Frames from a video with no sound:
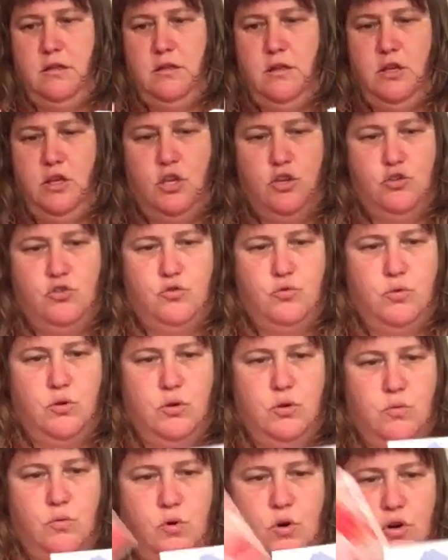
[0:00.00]
The
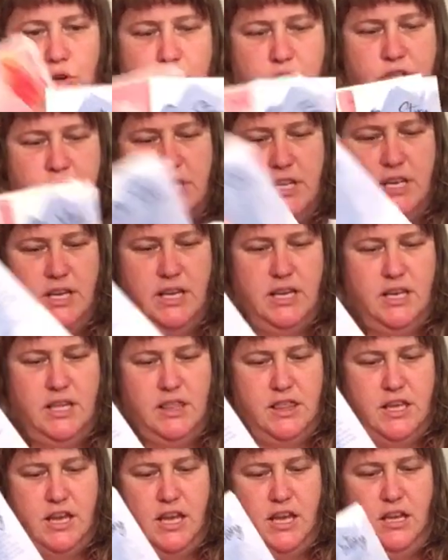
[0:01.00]
usual warranty,
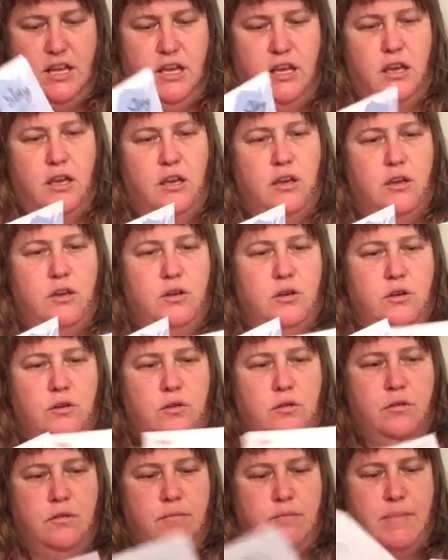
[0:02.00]
thank
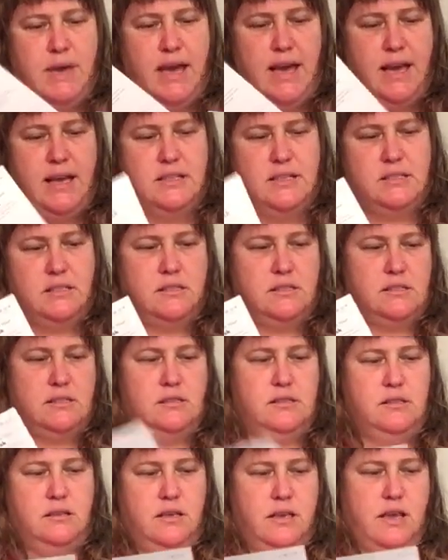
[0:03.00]
you, masks,
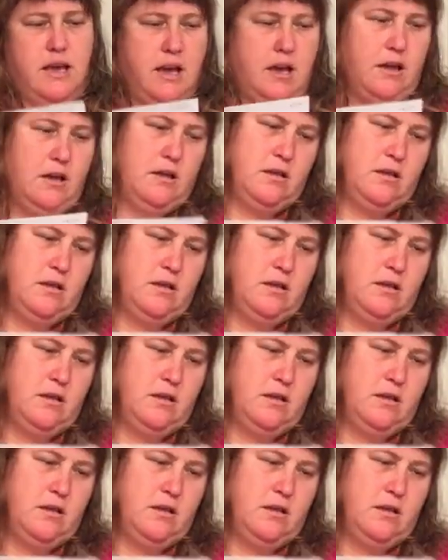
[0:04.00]
yeah.